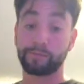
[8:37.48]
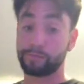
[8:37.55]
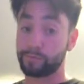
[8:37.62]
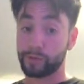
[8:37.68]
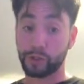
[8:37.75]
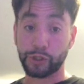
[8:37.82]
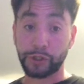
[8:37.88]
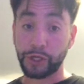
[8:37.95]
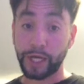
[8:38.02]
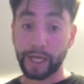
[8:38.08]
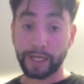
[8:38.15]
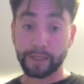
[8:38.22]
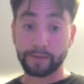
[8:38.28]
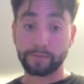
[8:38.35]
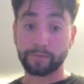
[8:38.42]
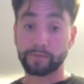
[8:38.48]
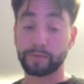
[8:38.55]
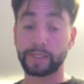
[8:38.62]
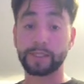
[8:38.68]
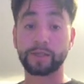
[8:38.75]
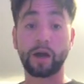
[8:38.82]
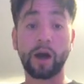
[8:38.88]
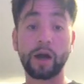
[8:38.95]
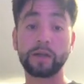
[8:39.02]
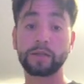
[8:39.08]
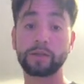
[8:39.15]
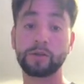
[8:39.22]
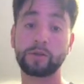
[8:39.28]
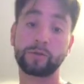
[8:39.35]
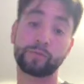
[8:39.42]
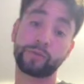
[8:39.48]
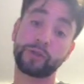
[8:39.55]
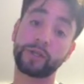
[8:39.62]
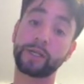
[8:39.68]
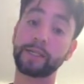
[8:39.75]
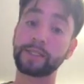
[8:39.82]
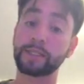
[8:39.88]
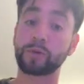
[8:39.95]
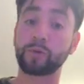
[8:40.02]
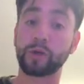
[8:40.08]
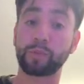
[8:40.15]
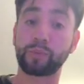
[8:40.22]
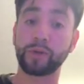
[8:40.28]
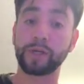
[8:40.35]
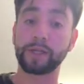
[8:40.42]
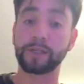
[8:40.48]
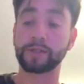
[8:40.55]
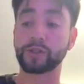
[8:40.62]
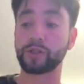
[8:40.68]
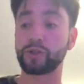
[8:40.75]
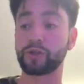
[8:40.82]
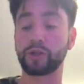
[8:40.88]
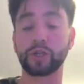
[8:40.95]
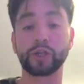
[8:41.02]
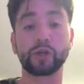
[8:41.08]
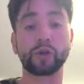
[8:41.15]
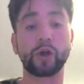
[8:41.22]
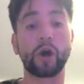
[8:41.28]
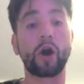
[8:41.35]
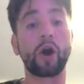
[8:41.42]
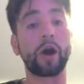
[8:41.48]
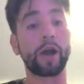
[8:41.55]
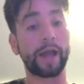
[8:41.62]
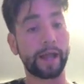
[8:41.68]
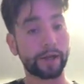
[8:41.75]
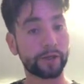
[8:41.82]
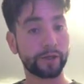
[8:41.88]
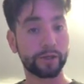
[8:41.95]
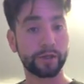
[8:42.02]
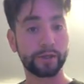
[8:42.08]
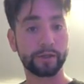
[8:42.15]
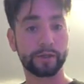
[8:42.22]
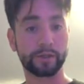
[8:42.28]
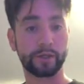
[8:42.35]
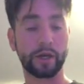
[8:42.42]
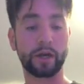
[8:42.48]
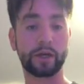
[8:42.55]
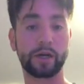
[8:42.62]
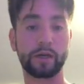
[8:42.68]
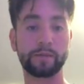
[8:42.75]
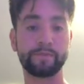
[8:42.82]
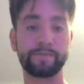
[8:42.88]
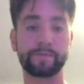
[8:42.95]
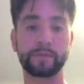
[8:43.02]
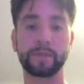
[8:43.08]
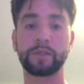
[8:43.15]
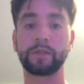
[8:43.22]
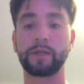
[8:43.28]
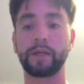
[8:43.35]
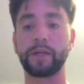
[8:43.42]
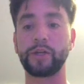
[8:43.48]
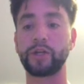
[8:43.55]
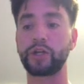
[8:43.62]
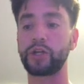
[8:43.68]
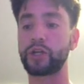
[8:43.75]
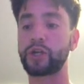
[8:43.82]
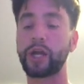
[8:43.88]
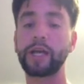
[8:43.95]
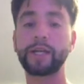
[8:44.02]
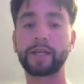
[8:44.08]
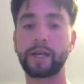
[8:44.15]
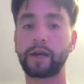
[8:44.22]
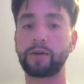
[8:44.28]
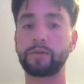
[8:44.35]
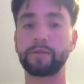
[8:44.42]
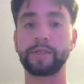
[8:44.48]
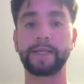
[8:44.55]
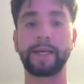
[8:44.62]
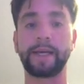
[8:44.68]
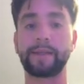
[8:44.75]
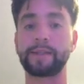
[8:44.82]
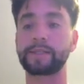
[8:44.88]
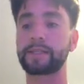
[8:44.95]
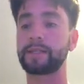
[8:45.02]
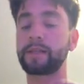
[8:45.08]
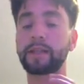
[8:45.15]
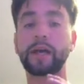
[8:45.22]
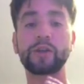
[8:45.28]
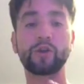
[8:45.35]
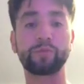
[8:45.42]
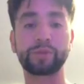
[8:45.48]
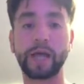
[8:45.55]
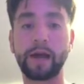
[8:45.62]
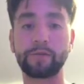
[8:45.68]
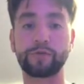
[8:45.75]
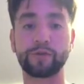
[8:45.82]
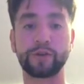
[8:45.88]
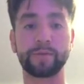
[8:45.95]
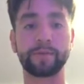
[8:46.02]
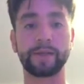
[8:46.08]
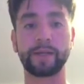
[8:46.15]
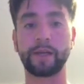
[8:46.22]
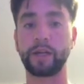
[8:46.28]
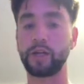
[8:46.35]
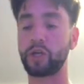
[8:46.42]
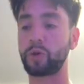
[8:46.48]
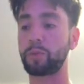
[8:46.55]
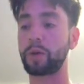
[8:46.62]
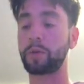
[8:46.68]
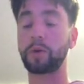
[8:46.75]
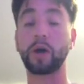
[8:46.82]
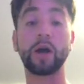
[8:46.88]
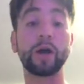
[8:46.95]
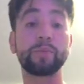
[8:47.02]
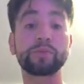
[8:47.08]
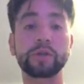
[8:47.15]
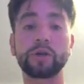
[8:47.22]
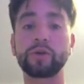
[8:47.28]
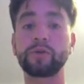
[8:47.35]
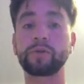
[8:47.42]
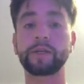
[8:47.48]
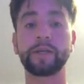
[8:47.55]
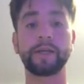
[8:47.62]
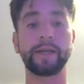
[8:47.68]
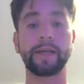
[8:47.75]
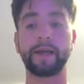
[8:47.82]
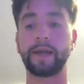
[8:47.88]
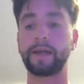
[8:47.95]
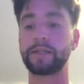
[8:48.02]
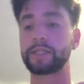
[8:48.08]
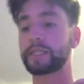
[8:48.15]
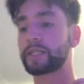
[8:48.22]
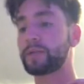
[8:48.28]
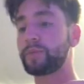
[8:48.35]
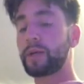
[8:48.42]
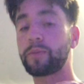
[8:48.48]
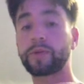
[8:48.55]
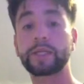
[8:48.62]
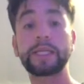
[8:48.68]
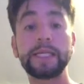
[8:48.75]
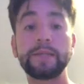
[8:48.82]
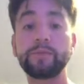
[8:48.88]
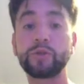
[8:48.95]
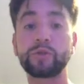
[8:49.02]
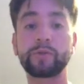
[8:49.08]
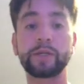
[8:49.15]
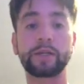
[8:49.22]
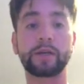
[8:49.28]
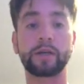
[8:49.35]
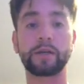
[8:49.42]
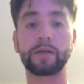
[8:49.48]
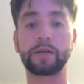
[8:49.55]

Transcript: you create this audio, you're going to need somewhere to put it, so you're going to go to anchor.com, you're going to create an account, and that's going to allow you a platform. You're going to be able to upload, and you're going to be able to keep doing